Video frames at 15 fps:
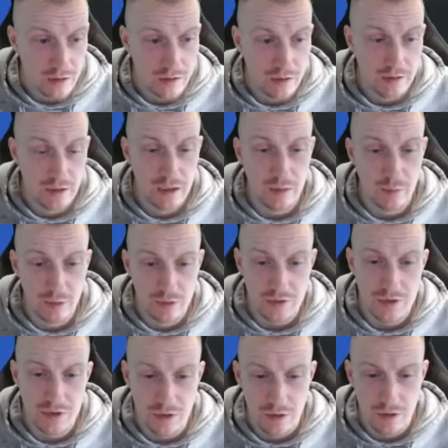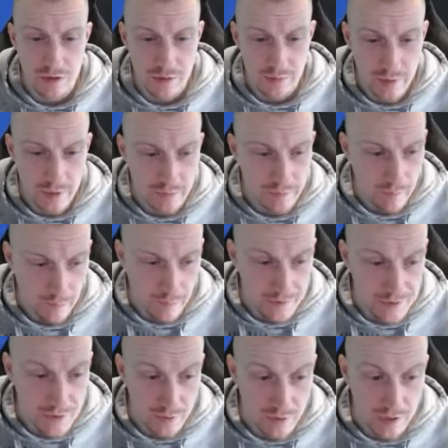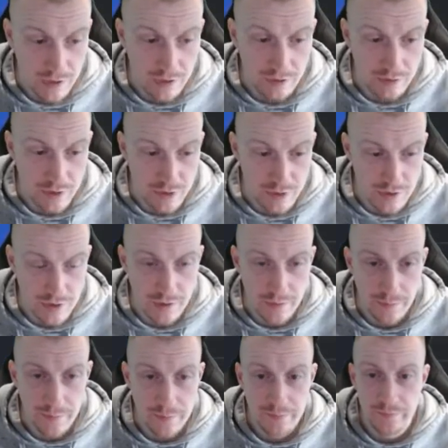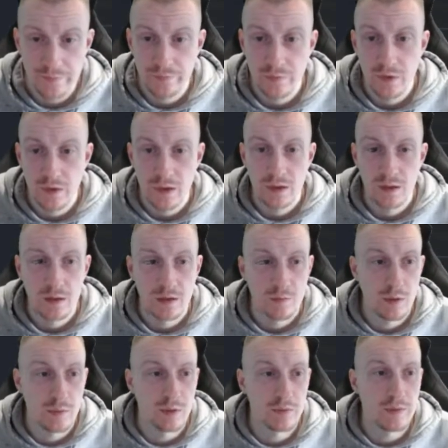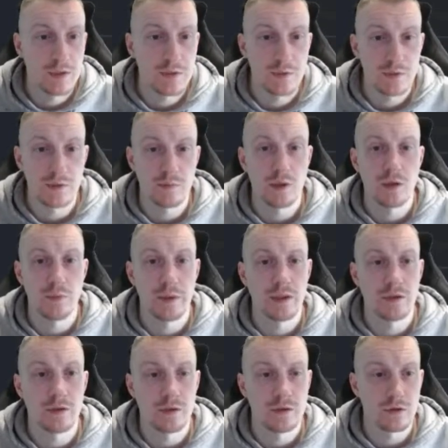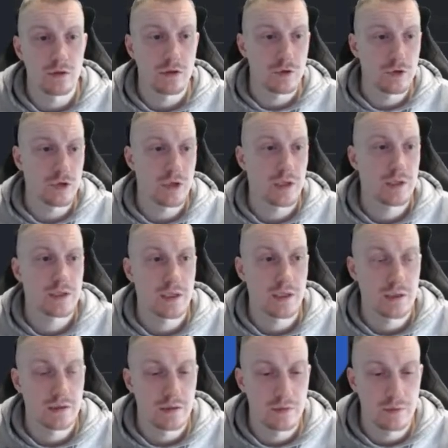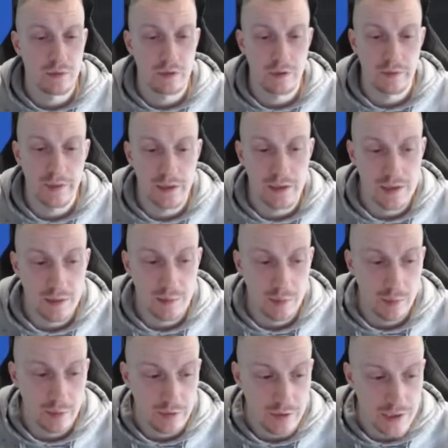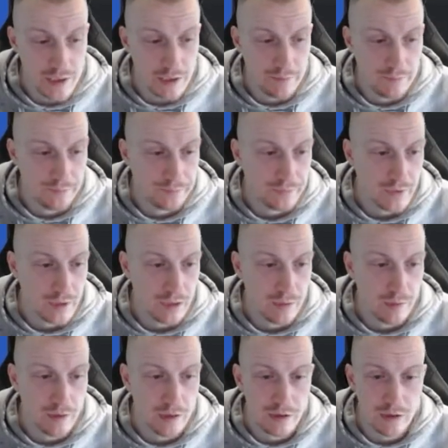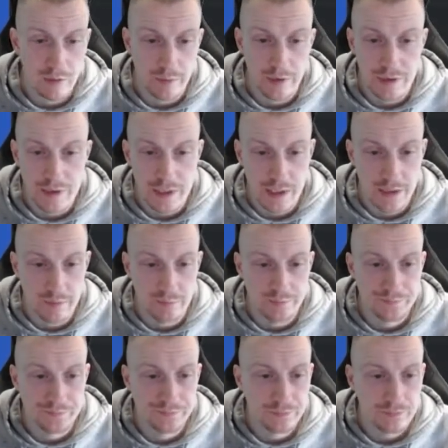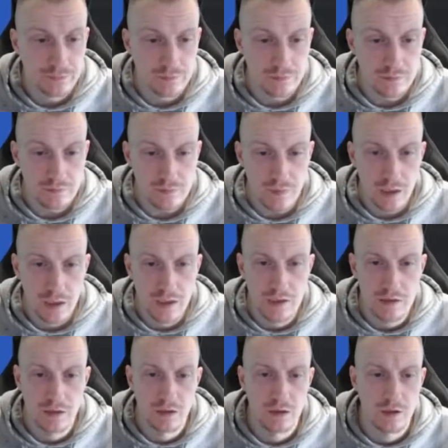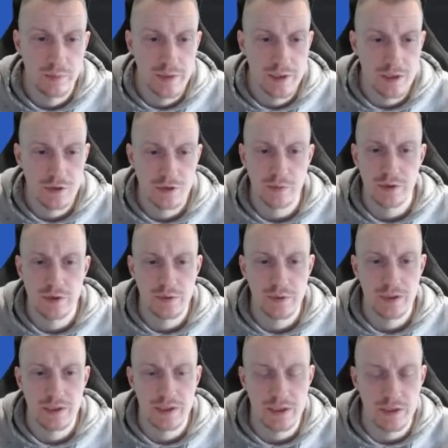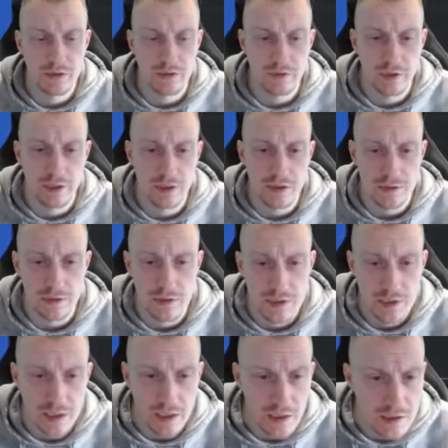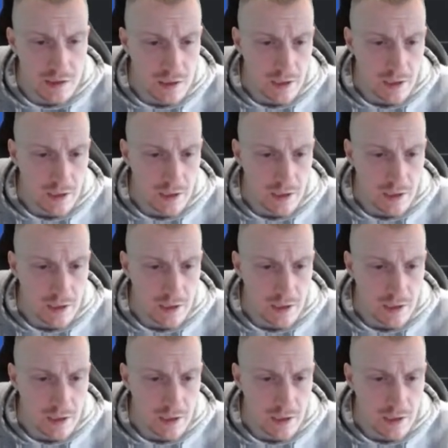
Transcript: Danny Brooks is awesome. So is Andy Hutchinson. Problem is with them all being on no contracts and we're only being a semi-pro team, anybody could come in and take him. He's got a lot of potential, but at 26 I don't think he's going to see it.